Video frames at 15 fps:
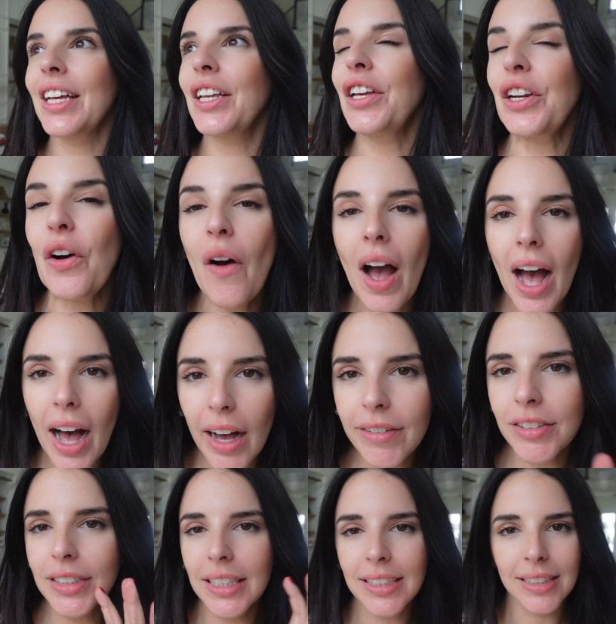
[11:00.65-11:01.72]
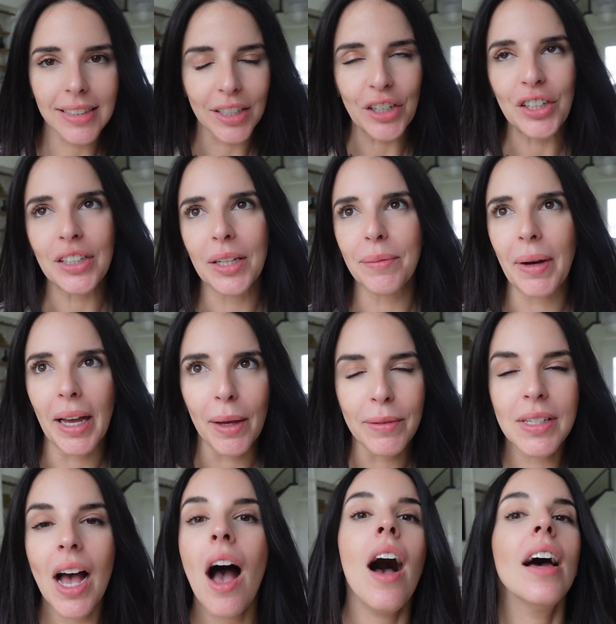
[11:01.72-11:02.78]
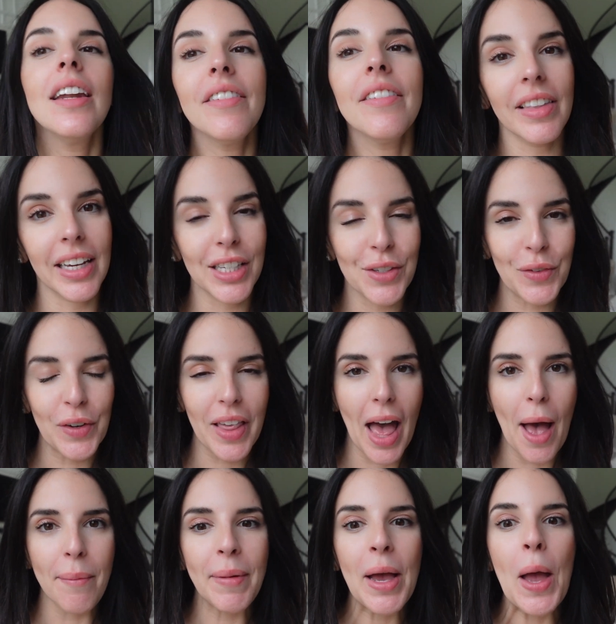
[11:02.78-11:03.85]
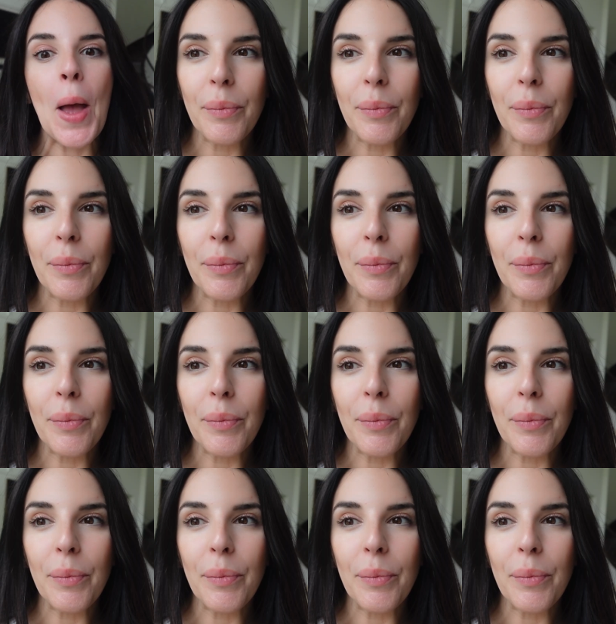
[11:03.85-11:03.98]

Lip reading: You don't have to necessarily buy a ton of things for them,